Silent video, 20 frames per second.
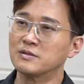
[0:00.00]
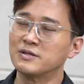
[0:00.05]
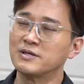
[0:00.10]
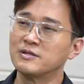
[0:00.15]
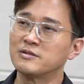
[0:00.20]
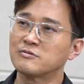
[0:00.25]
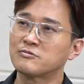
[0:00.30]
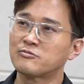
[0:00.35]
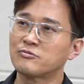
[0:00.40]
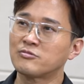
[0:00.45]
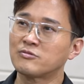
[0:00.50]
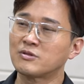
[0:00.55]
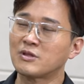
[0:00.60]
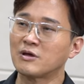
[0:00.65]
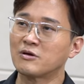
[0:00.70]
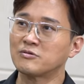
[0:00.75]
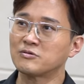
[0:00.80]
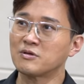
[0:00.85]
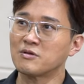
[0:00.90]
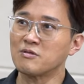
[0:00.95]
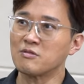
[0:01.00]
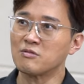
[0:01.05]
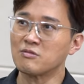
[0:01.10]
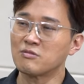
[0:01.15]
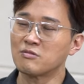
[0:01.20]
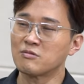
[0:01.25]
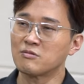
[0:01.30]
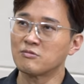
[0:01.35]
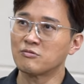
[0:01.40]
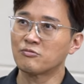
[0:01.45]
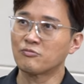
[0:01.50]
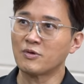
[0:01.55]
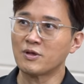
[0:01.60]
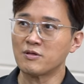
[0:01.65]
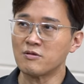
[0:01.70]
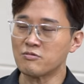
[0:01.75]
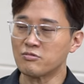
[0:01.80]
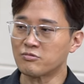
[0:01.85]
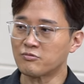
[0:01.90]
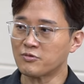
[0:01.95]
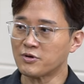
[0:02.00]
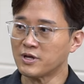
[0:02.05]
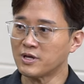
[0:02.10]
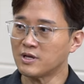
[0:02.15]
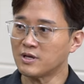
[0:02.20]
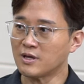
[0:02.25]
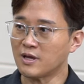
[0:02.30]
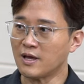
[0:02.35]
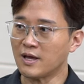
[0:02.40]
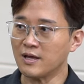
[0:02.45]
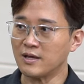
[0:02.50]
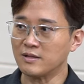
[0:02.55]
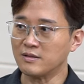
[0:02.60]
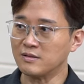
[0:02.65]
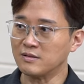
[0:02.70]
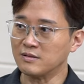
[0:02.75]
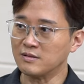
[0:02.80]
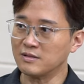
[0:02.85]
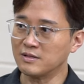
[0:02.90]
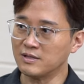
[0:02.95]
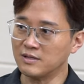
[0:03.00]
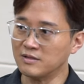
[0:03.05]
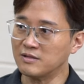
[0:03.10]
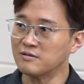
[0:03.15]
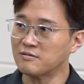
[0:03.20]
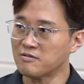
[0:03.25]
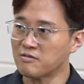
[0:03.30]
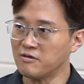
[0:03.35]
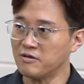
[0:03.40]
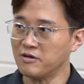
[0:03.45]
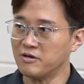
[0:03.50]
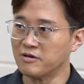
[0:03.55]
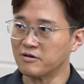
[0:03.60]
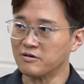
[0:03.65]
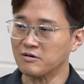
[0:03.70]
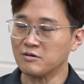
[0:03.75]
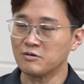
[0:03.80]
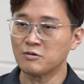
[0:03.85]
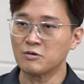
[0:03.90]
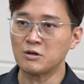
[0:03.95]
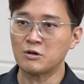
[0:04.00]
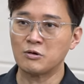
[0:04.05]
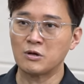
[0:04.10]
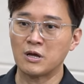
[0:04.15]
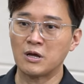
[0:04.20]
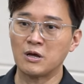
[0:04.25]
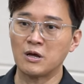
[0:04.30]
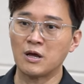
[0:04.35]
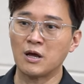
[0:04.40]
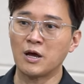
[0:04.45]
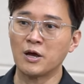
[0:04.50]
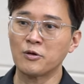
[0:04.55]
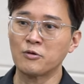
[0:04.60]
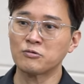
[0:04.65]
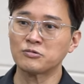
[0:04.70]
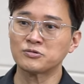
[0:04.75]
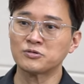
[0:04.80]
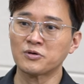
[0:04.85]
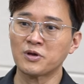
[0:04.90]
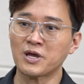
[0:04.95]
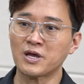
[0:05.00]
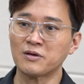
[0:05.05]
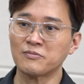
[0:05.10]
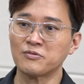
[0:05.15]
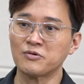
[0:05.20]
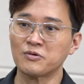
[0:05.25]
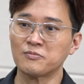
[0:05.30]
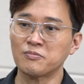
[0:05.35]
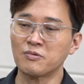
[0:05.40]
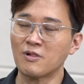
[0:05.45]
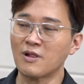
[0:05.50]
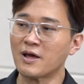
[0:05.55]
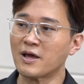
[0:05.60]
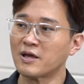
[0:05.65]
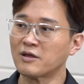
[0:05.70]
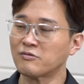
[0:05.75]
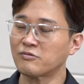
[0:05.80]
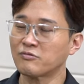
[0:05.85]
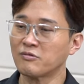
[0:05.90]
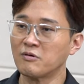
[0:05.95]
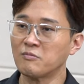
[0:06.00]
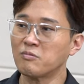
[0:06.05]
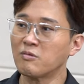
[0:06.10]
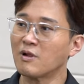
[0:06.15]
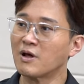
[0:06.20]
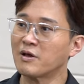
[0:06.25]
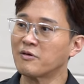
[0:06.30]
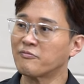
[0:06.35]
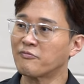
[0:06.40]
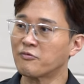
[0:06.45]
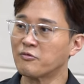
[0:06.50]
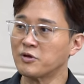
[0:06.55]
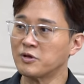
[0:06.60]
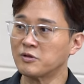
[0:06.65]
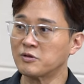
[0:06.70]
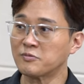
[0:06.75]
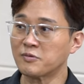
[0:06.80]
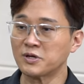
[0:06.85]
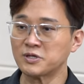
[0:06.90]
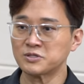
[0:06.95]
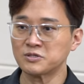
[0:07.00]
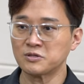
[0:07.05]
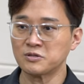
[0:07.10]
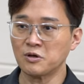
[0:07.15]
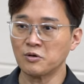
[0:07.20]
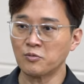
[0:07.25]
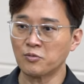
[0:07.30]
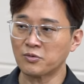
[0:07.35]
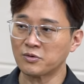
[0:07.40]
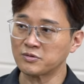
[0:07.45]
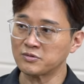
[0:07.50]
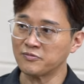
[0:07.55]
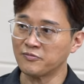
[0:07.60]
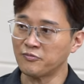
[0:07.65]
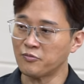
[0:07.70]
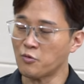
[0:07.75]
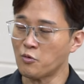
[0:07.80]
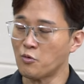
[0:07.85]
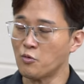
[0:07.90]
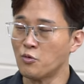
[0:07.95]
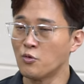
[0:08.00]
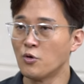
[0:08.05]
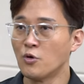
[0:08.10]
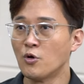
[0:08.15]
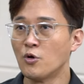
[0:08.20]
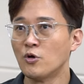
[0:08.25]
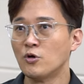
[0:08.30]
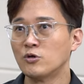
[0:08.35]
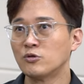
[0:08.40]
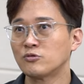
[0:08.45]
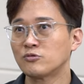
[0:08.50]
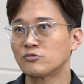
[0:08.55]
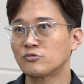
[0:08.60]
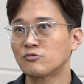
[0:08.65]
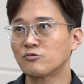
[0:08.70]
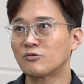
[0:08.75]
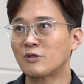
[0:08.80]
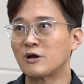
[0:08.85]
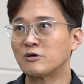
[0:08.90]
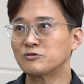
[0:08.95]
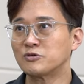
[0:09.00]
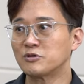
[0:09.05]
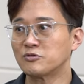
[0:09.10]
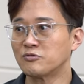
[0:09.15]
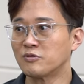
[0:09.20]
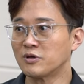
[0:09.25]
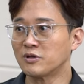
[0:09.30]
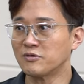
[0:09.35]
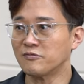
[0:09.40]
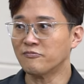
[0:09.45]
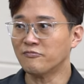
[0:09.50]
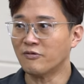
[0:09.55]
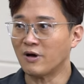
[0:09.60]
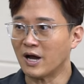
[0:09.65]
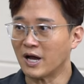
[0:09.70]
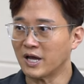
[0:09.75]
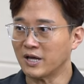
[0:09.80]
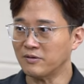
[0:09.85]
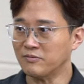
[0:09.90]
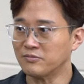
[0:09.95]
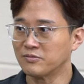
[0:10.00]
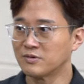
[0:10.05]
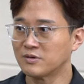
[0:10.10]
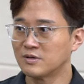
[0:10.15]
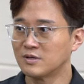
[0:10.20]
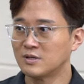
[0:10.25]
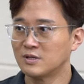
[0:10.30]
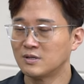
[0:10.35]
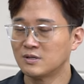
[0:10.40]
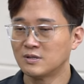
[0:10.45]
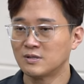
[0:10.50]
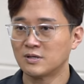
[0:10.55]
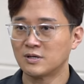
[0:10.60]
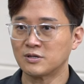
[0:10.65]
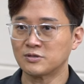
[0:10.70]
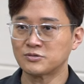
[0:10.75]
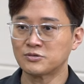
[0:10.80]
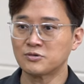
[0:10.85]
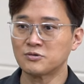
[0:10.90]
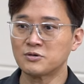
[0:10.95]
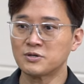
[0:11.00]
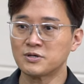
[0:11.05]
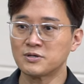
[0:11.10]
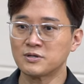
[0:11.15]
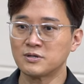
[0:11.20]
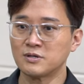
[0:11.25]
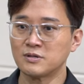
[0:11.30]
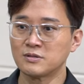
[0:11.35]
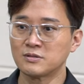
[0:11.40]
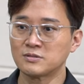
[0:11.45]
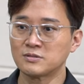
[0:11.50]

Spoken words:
in 2023 and in this year. I also have a plan to apply for innovation award for 2025. Actually,